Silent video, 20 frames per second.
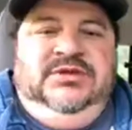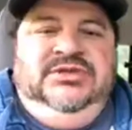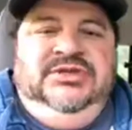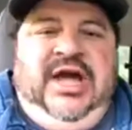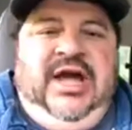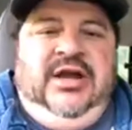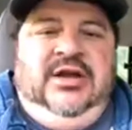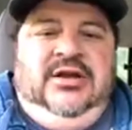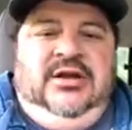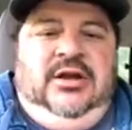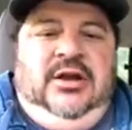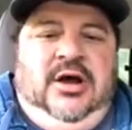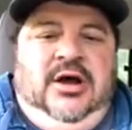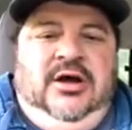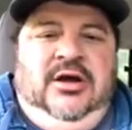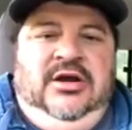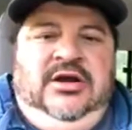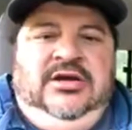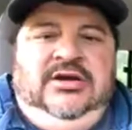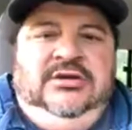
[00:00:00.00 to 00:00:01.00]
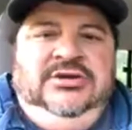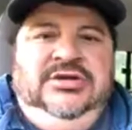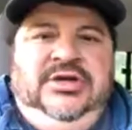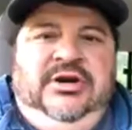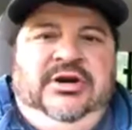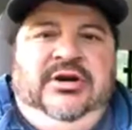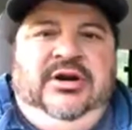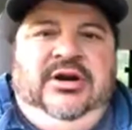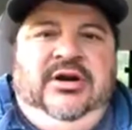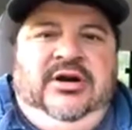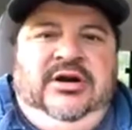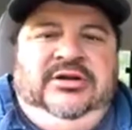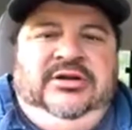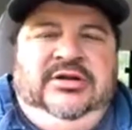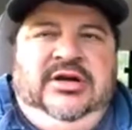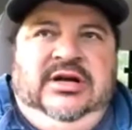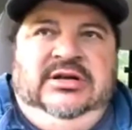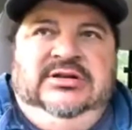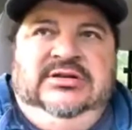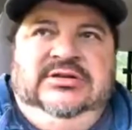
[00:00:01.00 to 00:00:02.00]
chatting along and sharing our
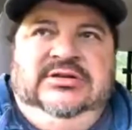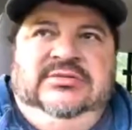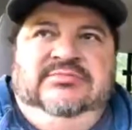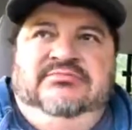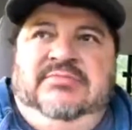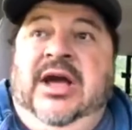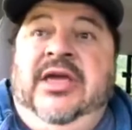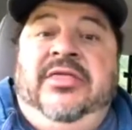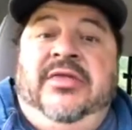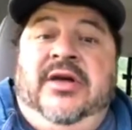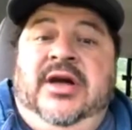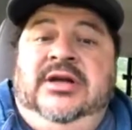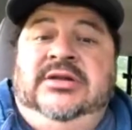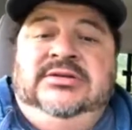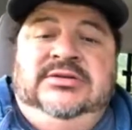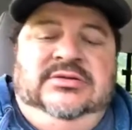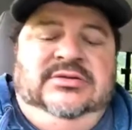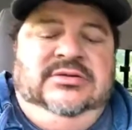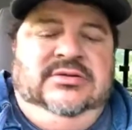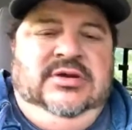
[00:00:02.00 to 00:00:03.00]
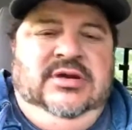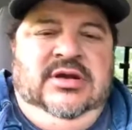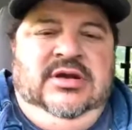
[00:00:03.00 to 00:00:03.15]
thoughts, my thoughts,